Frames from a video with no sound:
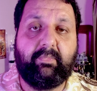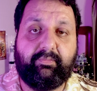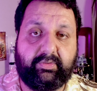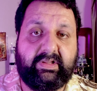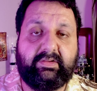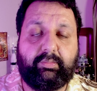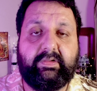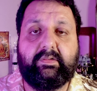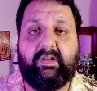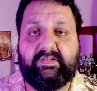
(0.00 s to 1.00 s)
For that
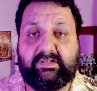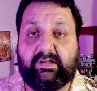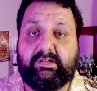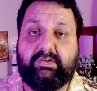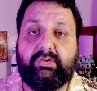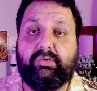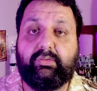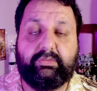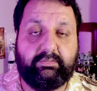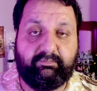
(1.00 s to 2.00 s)
reason, I started to do
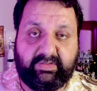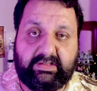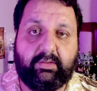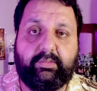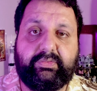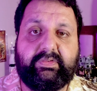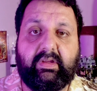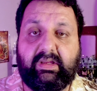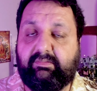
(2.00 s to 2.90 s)
videos,